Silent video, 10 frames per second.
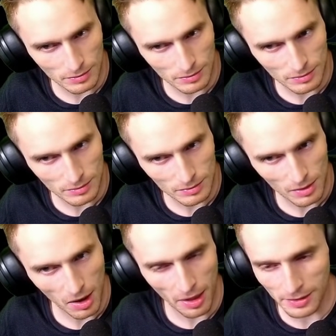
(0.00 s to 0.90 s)
Okay. I
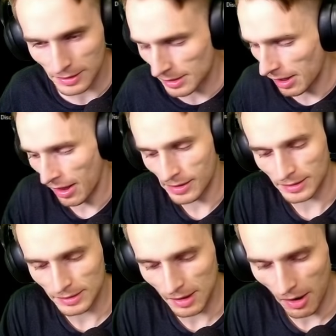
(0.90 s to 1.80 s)
learned
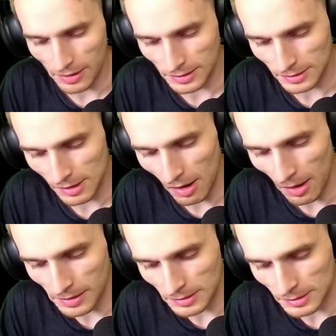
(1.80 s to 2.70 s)
to
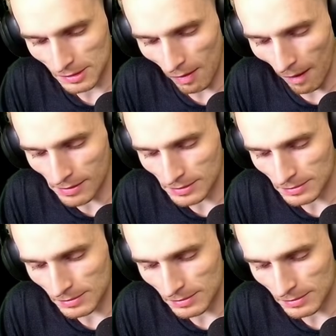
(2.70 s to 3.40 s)
path.